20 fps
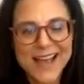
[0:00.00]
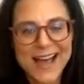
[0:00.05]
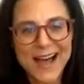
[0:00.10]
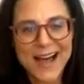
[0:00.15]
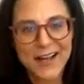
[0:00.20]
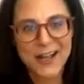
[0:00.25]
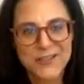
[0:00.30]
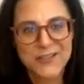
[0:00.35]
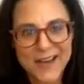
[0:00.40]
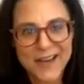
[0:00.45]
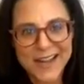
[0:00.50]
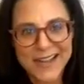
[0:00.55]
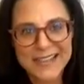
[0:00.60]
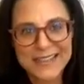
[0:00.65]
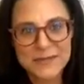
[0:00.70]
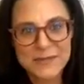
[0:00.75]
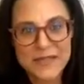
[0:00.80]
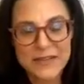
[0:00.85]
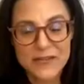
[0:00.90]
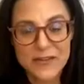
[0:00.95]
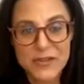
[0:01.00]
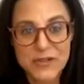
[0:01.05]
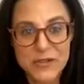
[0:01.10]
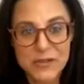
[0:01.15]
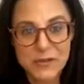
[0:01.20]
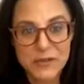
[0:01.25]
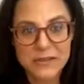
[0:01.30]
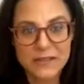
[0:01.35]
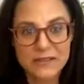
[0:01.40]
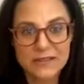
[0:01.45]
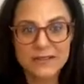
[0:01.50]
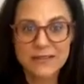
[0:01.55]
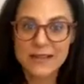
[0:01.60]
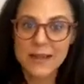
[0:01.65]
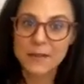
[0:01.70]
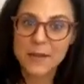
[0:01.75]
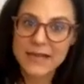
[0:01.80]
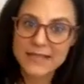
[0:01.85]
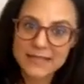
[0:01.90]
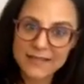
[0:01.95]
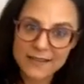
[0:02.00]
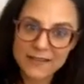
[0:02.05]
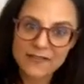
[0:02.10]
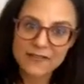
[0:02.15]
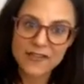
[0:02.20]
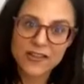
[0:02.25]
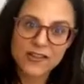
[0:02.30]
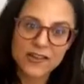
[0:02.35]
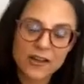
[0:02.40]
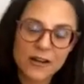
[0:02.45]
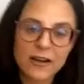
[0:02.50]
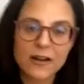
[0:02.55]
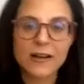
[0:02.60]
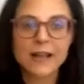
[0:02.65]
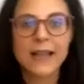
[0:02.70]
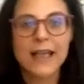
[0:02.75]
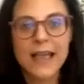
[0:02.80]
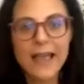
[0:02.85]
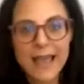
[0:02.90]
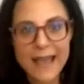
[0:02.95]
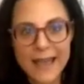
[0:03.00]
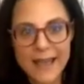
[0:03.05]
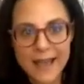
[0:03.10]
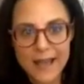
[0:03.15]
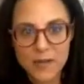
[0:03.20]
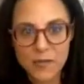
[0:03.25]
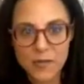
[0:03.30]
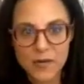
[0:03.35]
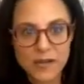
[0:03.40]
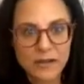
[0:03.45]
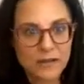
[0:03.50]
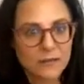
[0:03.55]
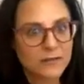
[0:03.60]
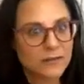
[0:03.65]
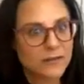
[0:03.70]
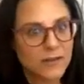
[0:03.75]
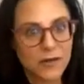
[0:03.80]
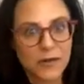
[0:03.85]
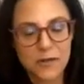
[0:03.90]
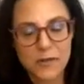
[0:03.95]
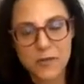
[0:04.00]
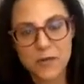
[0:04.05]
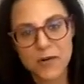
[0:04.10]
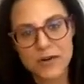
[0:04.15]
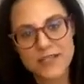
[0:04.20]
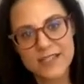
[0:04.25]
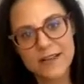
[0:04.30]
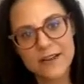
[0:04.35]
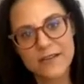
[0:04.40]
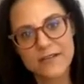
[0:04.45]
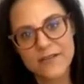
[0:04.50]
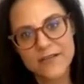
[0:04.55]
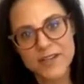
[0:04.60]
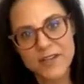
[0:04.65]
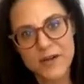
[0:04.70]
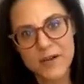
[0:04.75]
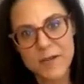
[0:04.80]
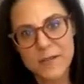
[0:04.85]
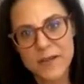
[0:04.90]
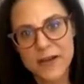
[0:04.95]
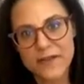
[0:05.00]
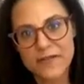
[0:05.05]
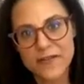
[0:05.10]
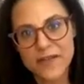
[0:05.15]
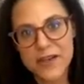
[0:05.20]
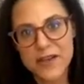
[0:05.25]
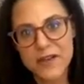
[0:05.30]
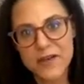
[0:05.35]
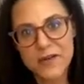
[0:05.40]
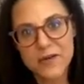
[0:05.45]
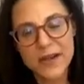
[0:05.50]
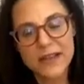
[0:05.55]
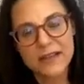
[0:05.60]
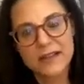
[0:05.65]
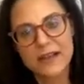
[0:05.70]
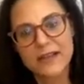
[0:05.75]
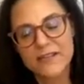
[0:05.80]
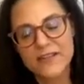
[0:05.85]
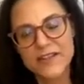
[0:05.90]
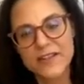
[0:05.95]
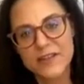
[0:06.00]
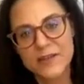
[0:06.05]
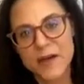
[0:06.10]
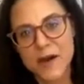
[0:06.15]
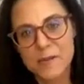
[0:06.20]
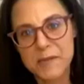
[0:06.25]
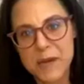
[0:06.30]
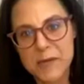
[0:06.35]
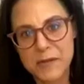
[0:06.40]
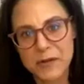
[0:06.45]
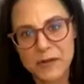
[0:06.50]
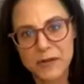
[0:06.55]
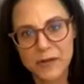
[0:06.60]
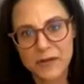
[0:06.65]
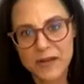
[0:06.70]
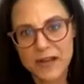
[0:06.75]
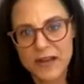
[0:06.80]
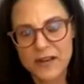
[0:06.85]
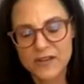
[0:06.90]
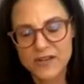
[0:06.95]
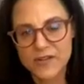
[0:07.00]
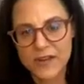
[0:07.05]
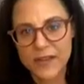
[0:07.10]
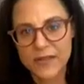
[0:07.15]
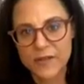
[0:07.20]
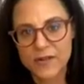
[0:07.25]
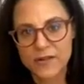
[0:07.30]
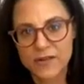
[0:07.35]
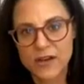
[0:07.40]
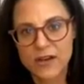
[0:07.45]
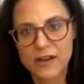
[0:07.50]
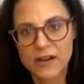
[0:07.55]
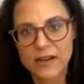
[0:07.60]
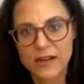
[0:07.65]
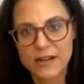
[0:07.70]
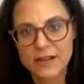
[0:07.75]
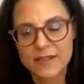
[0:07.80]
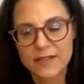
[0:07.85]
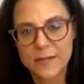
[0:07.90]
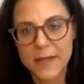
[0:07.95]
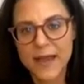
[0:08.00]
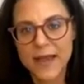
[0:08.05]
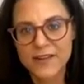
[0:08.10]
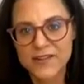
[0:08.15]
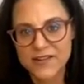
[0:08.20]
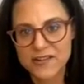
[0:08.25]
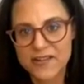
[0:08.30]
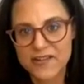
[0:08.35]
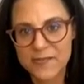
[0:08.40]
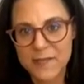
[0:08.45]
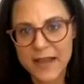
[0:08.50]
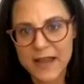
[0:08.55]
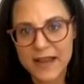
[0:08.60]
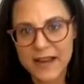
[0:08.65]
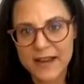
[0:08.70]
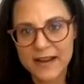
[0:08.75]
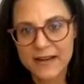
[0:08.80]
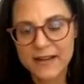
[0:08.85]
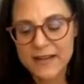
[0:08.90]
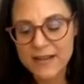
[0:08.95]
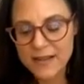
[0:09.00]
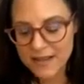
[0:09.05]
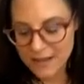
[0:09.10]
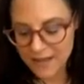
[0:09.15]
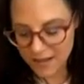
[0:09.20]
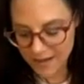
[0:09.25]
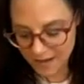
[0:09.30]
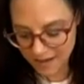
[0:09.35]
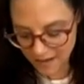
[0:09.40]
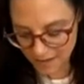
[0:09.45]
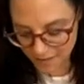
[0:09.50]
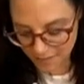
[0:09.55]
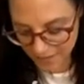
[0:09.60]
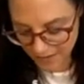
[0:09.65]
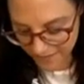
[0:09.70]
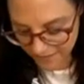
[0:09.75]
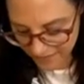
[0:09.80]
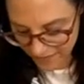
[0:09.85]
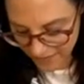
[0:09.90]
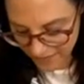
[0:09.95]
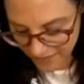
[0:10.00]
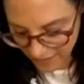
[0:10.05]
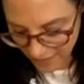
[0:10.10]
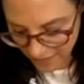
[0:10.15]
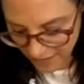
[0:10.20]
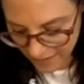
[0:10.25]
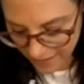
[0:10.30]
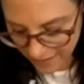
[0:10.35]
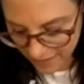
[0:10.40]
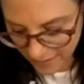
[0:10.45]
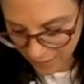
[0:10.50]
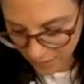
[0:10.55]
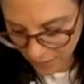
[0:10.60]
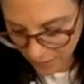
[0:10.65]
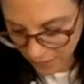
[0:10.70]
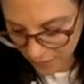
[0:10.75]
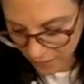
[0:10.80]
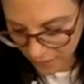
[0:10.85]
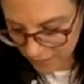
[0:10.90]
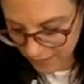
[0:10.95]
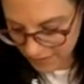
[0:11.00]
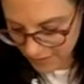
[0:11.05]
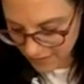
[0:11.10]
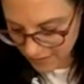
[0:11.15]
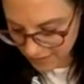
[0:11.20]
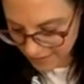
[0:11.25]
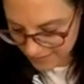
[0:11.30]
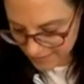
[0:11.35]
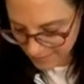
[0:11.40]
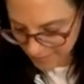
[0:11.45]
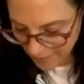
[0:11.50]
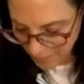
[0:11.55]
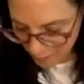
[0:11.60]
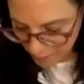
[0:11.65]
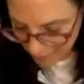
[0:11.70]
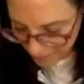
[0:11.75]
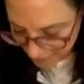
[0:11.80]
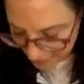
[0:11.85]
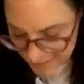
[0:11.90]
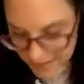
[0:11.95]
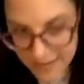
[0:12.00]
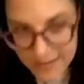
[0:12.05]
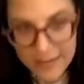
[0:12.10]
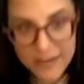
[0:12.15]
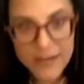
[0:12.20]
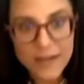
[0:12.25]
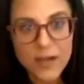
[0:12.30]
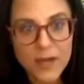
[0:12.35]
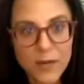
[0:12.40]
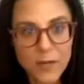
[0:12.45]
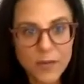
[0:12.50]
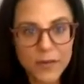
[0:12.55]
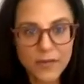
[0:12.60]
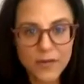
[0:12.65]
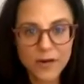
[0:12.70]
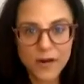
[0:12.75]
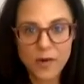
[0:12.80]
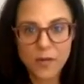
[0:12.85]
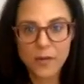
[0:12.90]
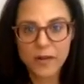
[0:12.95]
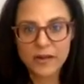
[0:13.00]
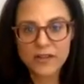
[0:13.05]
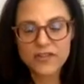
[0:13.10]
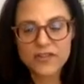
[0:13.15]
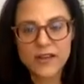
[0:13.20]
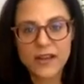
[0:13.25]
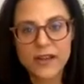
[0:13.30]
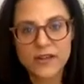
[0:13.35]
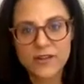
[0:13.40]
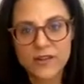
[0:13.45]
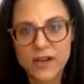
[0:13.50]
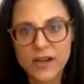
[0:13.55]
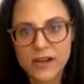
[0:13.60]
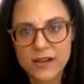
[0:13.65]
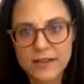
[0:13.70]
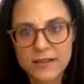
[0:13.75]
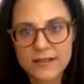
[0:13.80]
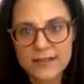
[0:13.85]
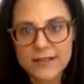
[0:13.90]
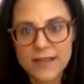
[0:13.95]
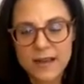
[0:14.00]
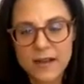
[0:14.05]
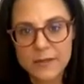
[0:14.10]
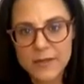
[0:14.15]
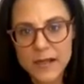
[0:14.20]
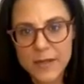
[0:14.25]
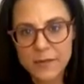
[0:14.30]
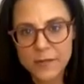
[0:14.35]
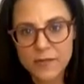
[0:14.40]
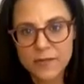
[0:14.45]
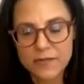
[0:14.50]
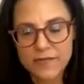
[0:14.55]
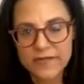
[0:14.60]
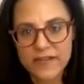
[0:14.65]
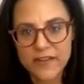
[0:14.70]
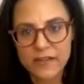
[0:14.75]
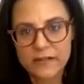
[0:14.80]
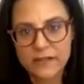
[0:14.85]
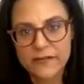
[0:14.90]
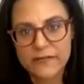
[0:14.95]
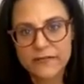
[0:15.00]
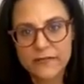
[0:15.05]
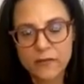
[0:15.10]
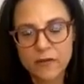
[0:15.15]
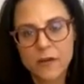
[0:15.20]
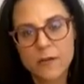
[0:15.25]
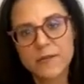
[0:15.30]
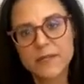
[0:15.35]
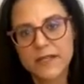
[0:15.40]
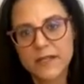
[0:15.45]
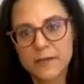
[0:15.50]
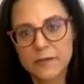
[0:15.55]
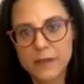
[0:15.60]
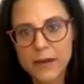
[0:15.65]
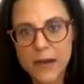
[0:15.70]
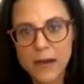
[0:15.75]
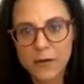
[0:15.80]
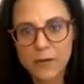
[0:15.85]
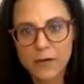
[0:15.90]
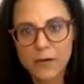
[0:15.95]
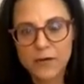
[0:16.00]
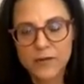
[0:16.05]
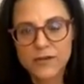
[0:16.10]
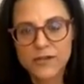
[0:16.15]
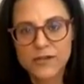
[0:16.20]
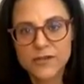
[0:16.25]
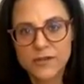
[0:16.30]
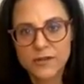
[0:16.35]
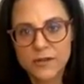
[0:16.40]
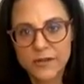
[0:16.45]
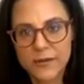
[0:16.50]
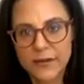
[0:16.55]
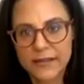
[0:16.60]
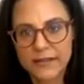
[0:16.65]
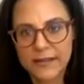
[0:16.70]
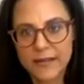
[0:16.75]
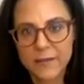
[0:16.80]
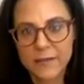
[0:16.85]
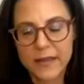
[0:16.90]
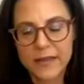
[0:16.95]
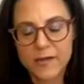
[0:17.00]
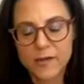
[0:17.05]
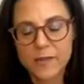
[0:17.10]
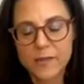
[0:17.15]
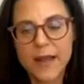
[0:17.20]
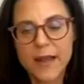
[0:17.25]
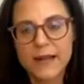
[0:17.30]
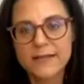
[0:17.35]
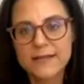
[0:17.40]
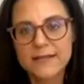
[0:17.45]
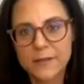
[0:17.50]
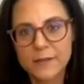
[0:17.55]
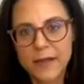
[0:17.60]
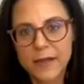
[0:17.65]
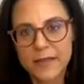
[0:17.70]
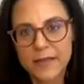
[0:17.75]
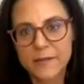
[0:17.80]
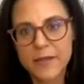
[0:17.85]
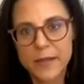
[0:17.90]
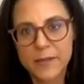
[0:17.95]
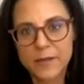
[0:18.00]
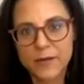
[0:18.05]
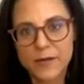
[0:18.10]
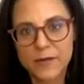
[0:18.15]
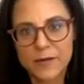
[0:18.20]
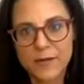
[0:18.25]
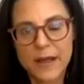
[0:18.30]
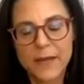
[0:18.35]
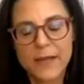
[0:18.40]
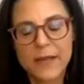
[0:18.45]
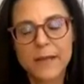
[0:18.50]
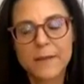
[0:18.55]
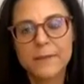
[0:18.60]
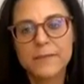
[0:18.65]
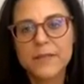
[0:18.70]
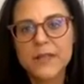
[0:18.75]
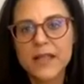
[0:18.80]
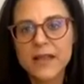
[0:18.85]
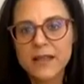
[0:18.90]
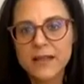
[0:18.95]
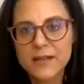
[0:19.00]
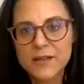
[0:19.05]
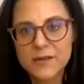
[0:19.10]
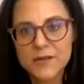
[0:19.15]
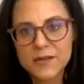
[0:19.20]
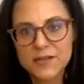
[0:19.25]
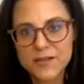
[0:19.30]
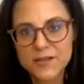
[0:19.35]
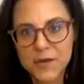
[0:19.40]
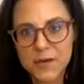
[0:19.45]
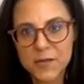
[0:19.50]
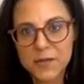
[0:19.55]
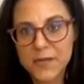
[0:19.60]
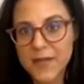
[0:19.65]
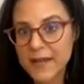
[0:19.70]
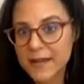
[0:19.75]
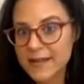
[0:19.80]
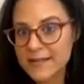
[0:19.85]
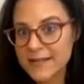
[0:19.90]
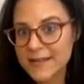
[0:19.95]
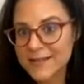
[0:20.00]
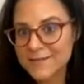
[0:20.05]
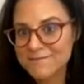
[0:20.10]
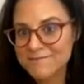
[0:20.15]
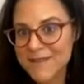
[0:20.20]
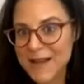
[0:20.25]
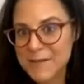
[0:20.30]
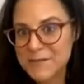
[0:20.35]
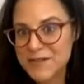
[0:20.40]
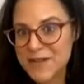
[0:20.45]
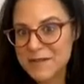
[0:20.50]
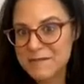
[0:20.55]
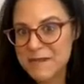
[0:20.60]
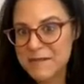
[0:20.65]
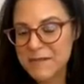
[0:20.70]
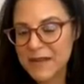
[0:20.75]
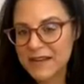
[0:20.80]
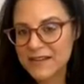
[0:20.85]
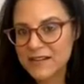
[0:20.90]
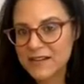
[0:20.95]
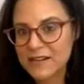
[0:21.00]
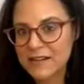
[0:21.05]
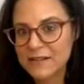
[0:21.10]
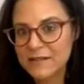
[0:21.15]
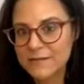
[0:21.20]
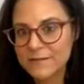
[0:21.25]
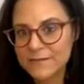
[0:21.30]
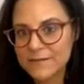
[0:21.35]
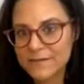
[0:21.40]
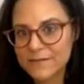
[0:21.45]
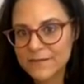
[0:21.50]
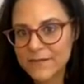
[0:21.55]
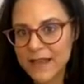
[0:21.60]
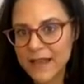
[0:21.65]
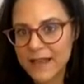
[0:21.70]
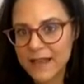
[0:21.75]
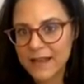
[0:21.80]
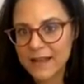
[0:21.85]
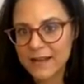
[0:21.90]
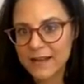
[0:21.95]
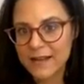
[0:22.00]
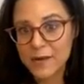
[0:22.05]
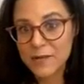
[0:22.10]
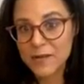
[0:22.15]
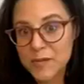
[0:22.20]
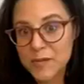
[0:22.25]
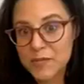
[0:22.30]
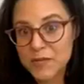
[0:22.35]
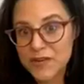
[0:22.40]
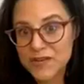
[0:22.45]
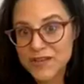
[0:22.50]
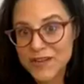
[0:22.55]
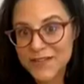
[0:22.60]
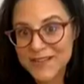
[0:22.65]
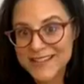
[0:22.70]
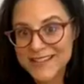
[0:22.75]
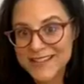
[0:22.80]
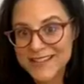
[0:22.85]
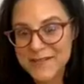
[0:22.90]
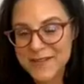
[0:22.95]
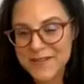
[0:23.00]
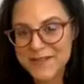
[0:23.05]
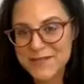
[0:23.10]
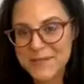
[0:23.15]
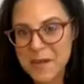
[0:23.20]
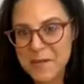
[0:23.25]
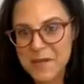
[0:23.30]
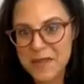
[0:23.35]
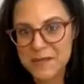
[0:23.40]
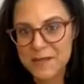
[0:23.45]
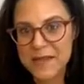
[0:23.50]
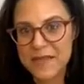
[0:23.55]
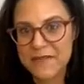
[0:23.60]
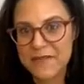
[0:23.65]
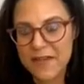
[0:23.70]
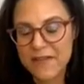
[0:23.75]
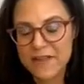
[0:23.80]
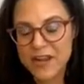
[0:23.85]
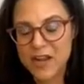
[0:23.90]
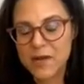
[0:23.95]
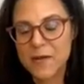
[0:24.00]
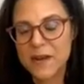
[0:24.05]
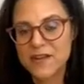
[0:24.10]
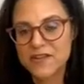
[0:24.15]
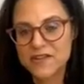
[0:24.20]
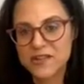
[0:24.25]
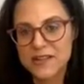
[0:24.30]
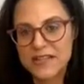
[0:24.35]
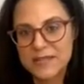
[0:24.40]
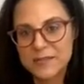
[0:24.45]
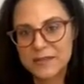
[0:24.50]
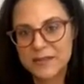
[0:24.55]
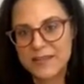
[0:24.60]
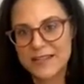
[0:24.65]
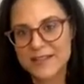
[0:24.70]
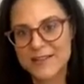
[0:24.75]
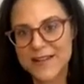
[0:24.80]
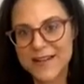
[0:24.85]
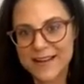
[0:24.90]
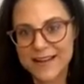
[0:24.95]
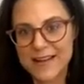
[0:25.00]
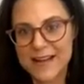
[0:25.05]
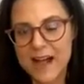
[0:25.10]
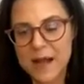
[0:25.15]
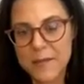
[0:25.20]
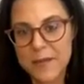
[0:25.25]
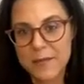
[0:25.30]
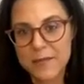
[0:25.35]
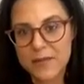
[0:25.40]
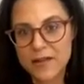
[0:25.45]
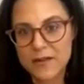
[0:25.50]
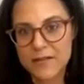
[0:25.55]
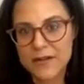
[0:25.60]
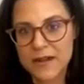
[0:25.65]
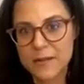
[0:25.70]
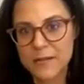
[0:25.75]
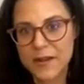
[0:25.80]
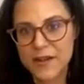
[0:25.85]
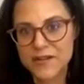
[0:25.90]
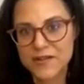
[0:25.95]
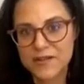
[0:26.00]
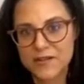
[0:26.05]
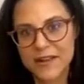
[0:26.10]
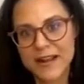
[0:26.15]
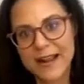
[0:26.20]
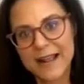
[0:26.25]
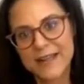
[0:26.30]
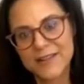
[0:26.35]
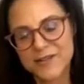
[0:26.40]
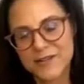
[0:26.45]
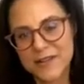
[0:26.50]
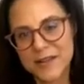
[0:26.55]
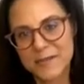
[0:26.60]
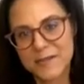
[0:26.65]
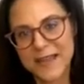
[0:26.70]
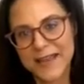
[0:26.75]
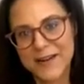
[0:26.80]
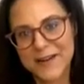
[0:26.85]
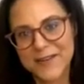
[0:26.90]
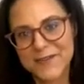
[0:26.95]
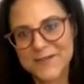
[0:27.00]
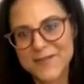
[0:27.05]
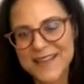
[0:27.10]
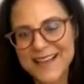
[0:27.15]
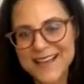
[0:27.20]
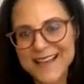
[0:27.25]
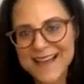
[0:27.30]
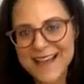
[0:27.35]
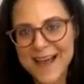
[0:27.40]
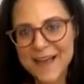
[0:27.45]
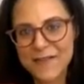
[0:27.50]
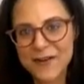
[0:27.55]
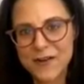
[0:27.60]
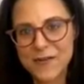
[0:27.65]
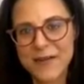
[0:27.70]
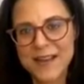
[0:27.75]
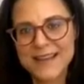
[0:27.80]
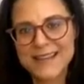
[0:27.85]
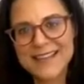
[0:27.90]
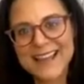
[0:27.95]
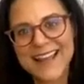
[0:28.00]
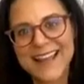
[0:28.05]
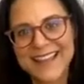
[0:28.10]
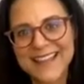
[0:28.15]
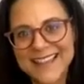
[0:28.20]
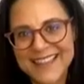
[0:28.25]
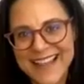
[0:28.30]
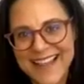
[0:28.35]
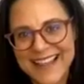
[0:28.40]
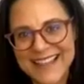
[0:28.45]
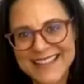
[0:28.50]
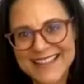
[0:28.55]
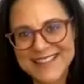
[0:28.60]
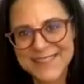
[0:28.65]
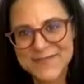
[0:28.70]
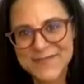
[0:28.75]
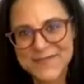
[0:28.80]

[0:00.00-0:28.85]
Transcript: We'll try in some different tools, not myself, the dog, and we'll learn more stuff. So I'm here for you. I love to help people learn how to train their dog. It's a passion of mine. I feel like the world is a better place when there are well-trained dogs and people who feel informed and empowered to do the right thing by their pets and by the people around them. So that is it. I'm Jamie Migdal, and I appreciate the time you spent with me. If you have any questions, please go ahead and comment below, and I'll make sure that I answer them later. Have a great day. Thanks.